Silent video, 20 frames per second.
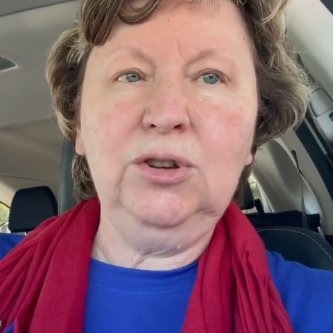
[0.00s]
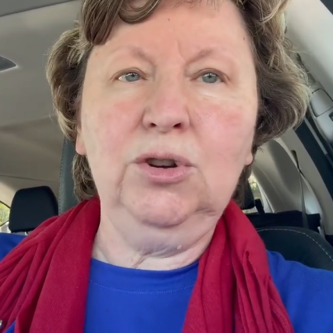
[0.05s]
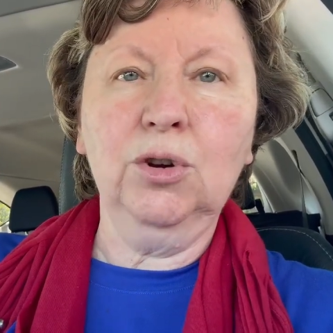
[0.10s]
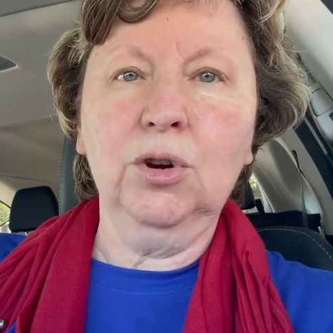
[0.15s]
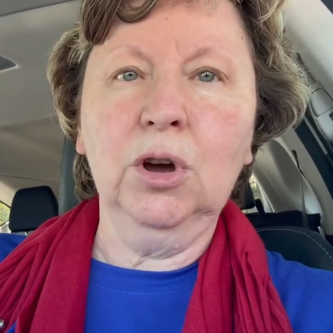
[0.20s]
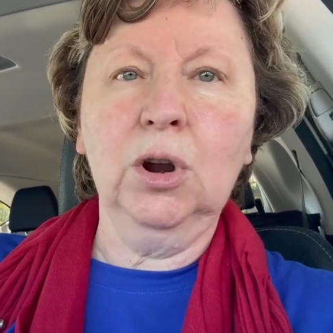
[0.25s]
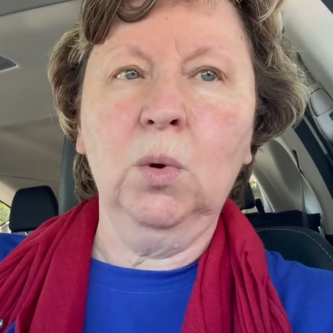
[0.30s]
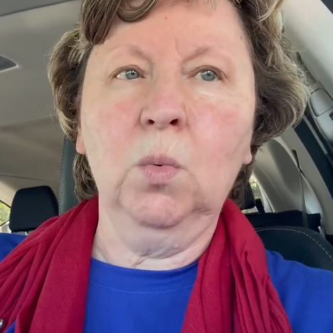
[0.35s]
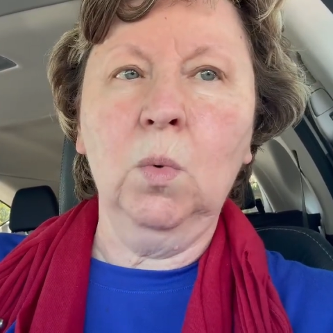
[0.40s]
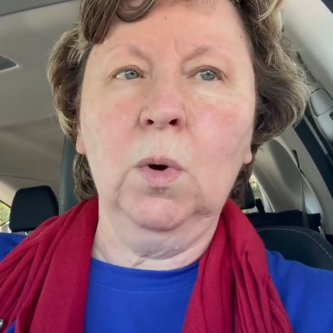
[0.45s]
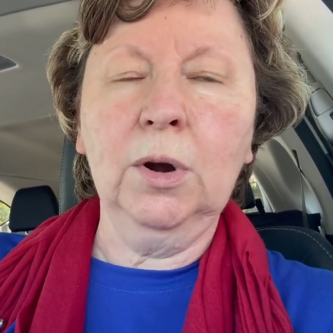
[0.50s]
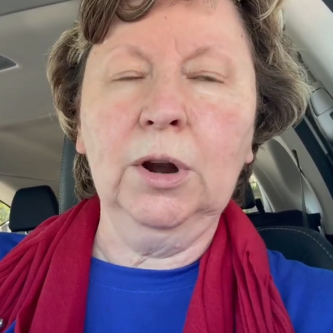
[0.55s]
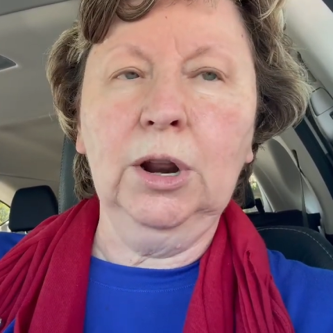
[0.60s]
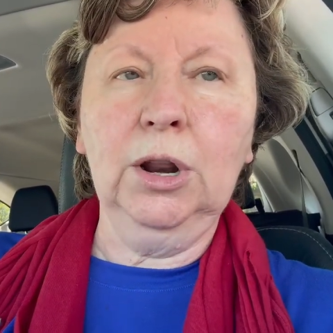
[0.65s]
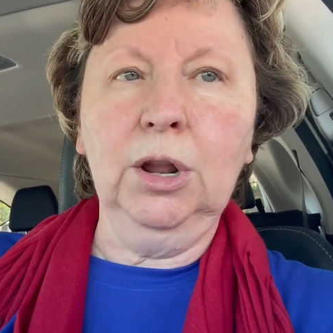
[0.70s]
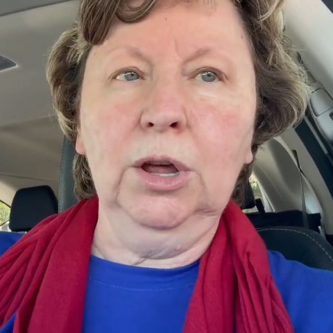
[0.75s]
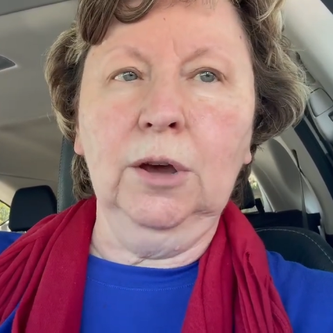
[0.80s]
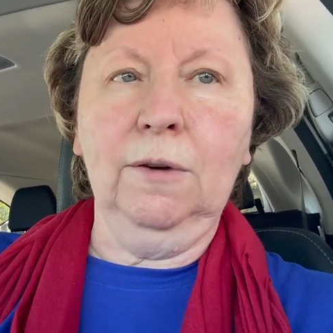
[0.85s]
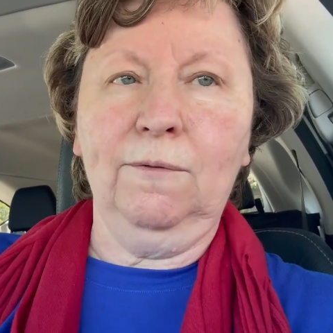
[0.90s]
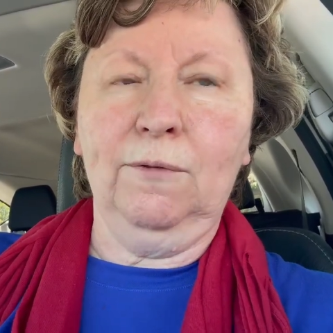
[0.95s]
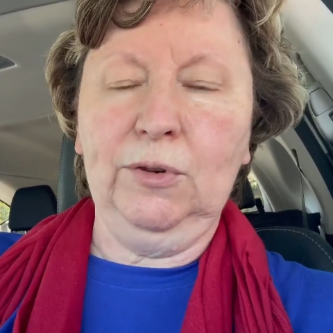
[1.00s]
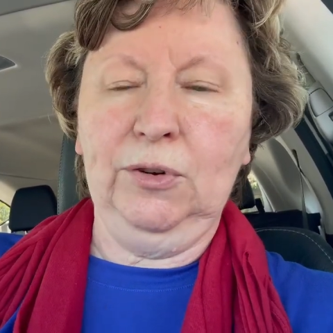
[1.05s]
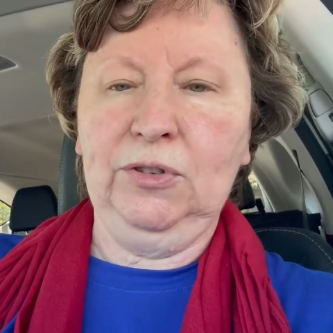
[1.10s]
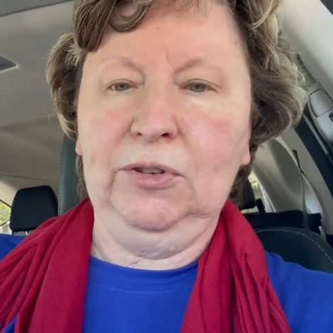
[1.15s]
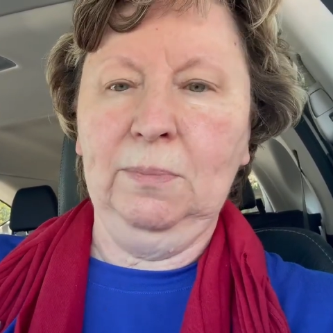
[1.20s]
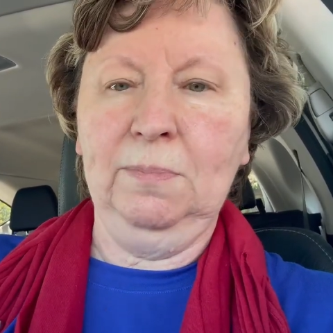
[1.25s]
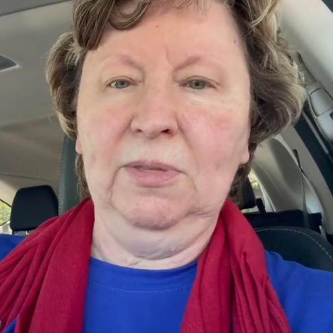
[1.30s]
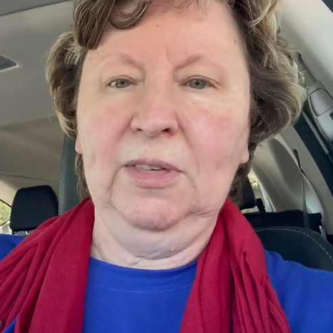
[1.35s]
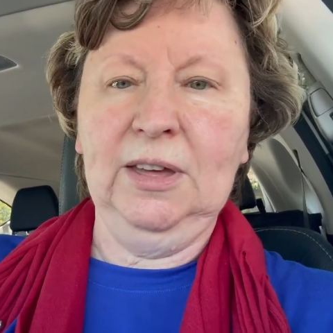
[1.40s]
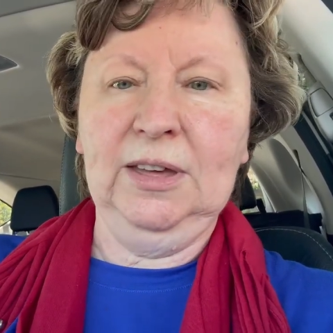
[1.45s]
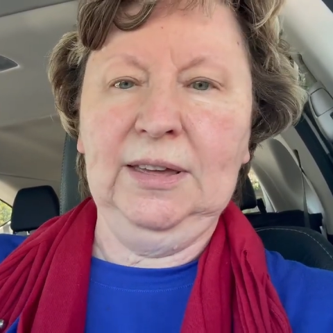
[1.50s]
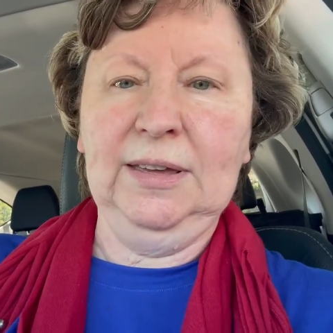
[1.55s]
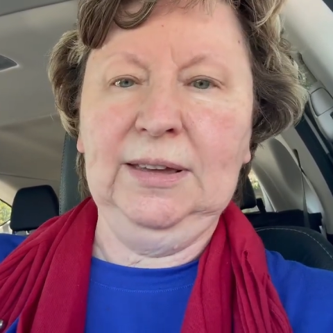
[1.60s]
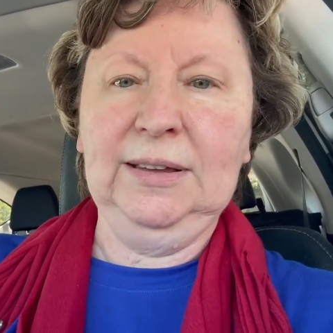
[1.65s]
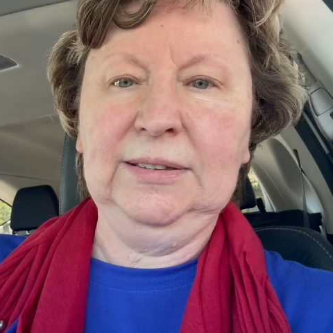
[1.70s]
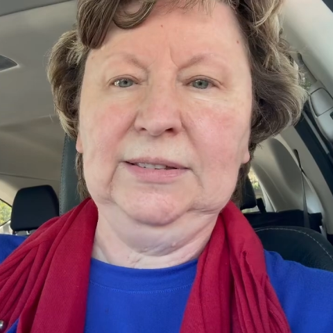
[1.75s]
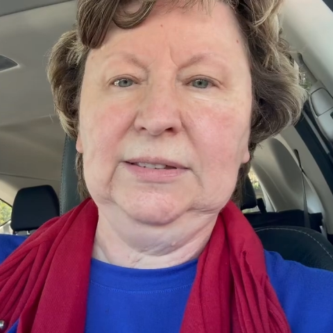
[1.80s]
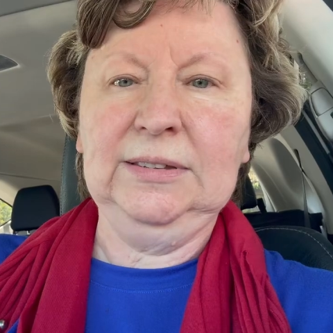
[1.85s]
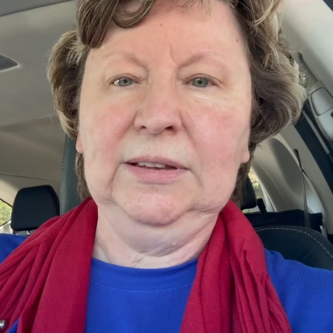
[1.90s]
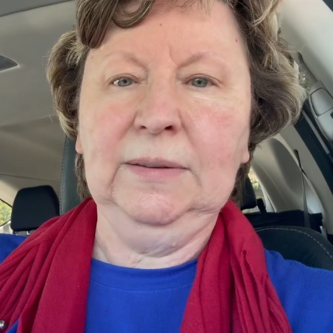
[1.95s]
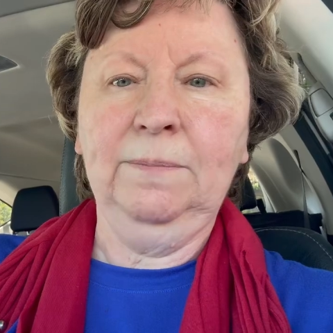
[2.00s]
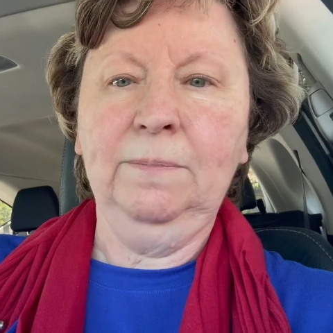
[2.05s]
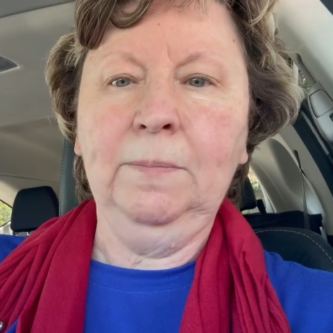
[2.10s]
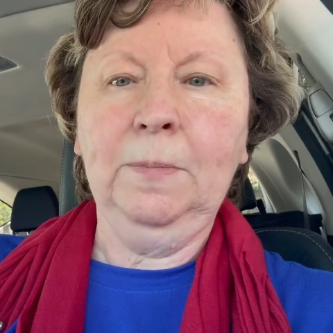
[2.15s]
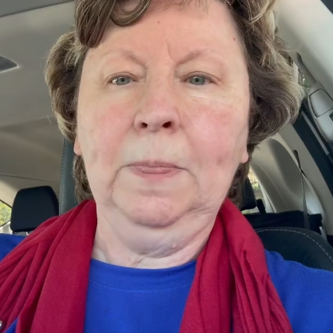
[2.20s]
you're going to want to look for some things